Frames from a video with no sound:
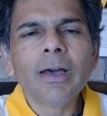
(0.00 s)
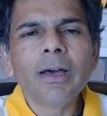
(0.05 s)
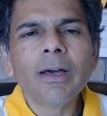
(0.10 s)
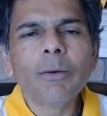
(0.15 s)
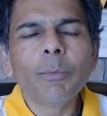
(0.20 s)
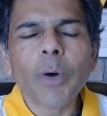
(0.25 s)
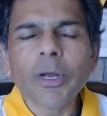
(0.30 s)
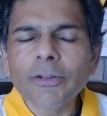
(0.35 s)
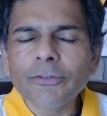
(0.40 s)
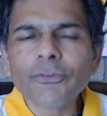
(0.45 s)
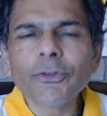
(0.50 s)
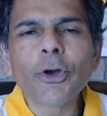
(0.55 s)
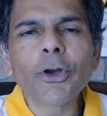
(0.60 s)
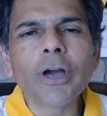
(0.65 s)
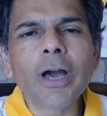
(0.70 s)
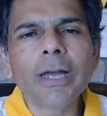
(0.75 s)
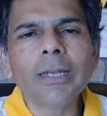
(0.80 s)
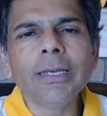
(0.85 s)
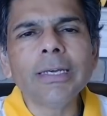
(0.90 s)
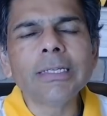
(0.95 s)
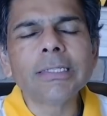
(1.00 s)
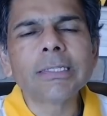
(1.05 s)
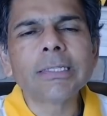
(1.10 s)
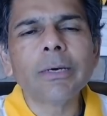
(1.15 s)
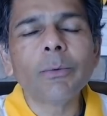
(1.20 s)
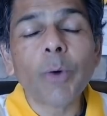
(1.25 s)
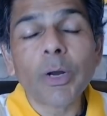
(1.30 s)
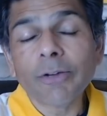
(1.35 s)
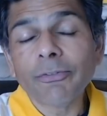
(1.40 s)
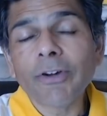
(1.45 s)
One of
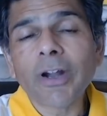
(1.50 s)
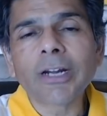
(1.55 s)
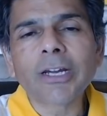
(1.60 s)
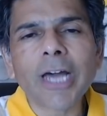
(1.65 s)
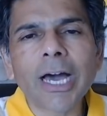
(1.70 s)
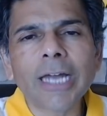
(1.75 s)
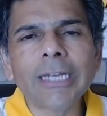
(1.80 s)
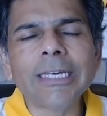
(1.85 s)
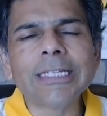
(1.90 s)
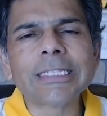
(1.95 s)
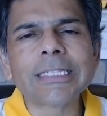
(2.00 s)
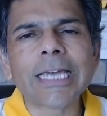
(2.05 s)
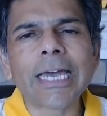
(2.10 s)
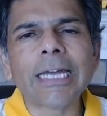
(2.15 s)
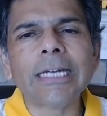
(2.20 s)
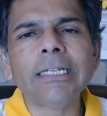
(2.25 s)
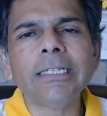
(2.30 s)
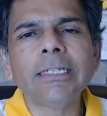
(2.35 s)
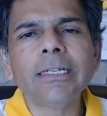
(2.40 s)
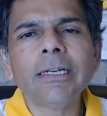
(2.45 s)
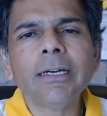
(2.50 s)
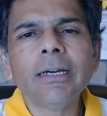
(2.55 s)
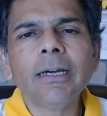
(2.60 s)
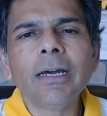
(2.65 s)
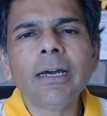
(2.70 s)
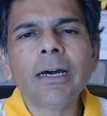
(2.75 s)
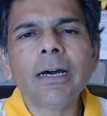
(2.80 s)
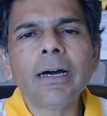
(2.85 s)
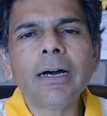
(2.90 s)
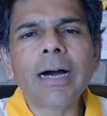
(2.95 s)
our colleagues said,
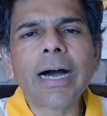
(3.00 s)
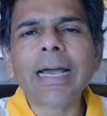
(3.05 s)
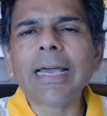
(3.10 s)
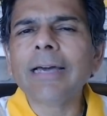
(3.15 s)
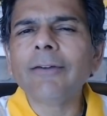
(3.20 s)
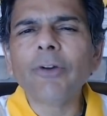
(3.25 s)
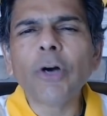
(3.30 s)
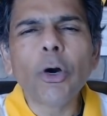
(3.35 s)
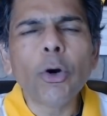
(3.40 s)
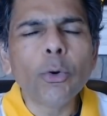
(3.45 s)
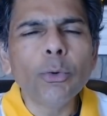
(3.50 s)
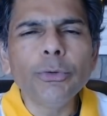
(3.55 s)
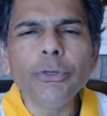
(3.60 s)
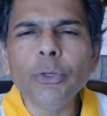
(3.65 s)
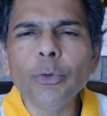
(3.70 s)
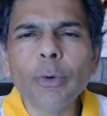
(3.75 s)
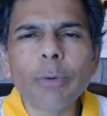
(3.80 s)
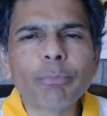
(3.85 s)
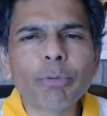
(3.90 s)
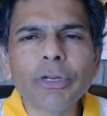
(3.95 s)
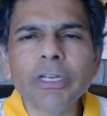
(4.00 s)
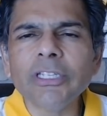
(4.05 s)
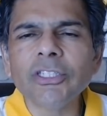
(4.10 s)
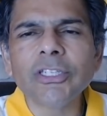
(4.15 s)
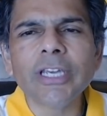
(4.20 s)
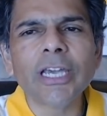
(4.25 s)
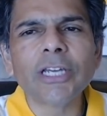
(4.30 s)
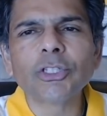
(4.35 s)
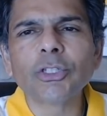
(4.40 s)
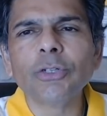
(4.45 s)
I have a whole new
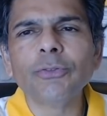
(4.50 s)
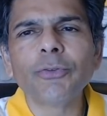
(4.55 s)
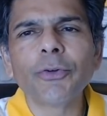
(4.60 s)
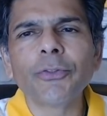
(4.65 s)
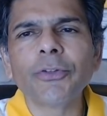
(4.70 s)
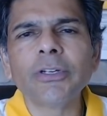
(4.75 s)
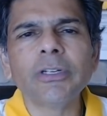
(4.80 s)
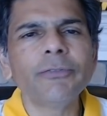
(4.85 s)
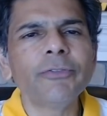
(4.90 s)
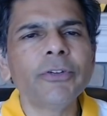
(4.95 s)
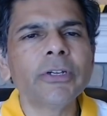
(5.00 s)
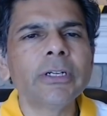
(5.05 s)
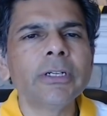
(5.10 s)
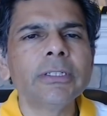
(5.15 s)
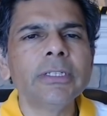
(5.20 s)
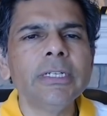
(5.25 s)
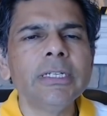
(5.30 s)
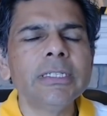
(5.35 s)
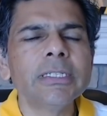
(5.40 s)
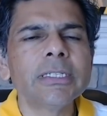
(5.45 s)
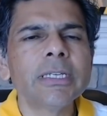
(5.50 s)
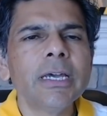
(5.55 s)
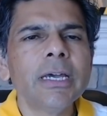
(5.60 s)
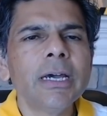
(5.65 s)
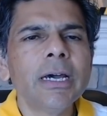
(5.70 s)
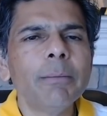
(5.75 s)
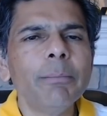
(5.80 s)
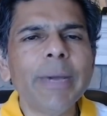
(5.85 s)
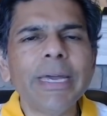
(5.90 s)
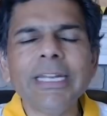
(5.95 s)
appreciation for the difficulties
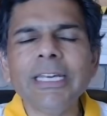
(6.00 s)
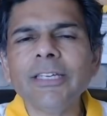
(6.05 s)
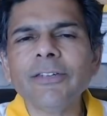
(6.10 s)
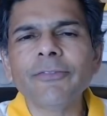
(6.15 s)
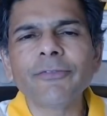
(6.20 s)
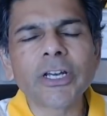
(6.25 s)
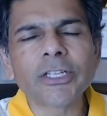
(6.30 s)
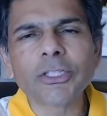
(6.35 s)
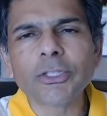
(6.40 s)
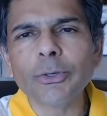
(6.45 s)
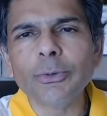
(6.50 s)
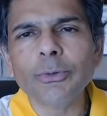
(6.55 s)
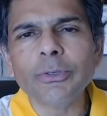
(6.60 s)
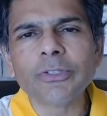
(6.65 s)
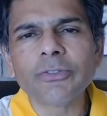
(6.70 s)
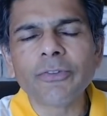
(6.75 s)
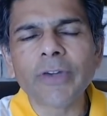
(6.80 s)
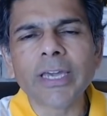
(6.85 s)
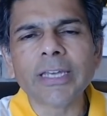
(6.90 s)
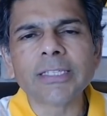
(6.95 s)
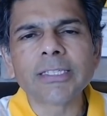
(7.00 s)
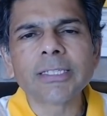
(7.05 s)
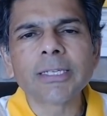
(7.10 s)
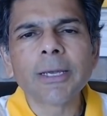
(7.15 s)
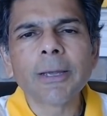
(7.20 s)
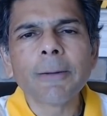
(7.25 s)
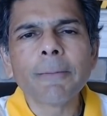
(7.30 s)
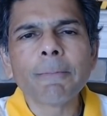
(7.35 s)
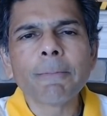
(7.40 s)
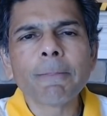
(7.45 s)
many of our students face.
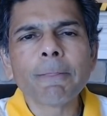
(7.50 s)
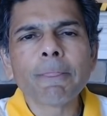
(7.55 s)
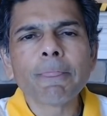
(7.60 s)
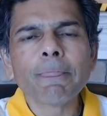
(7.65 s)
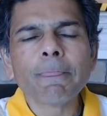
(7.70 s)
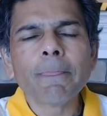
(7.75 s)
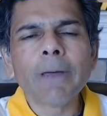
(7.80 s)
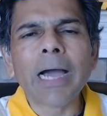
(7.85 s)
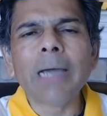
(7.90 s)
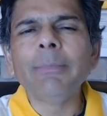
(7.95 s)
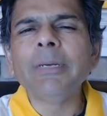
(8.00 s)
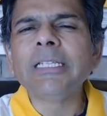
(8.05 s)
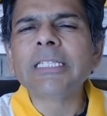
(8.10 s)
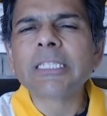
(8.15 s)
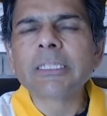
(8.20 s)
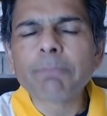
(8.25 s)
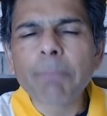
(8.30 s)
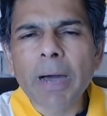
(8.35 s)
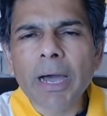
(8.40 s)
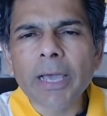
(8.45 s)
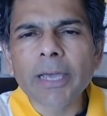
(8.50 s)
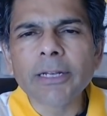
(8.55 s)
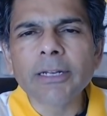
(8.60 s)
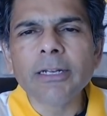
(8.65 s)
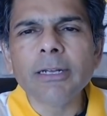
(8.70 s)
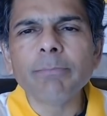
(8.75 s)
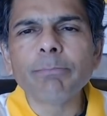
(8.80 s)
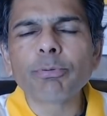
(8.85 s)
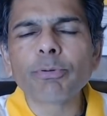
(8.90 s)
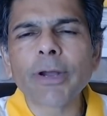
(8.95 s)
I'm inspired
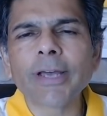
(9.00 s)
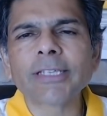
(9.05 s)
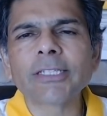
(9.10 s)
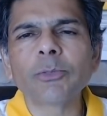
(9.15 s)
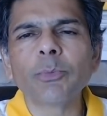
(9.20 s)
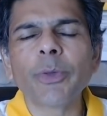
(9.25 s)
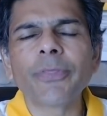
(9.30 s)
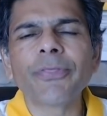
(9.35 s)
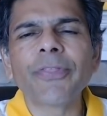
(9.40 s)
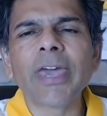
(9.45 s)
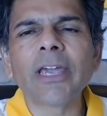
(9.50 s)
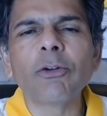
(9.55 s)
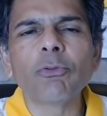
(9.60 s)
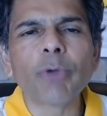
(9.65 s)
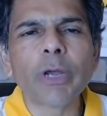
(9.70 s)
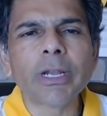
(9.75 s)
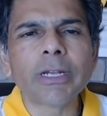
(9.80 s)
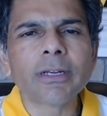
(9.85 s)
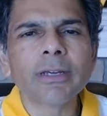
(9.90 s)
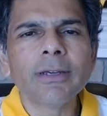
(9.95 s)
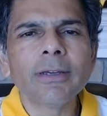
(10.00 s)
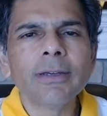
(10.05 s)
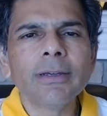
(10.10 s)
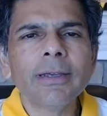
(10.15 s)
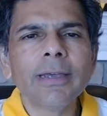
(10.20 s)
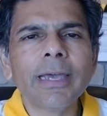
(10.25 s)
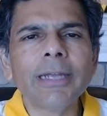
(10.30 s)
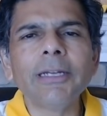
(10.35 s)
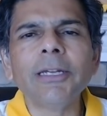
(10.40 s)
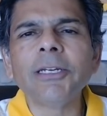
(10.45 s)
and impressed with their grit
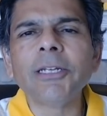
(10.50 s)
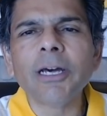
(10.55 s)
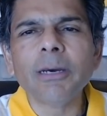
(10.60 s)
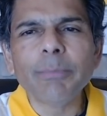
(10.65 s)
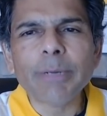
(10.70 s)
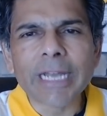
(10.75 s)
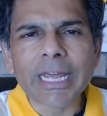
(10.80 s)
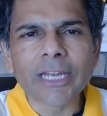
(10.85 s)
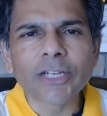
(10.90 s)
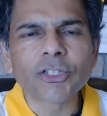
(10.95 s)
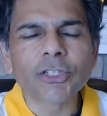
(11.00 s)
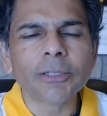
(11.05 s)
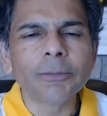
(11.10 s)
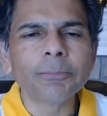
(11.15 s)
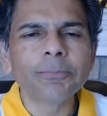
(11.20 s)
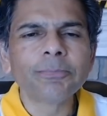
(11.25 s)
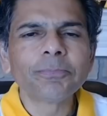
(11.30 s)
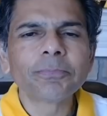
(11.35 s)
and determination.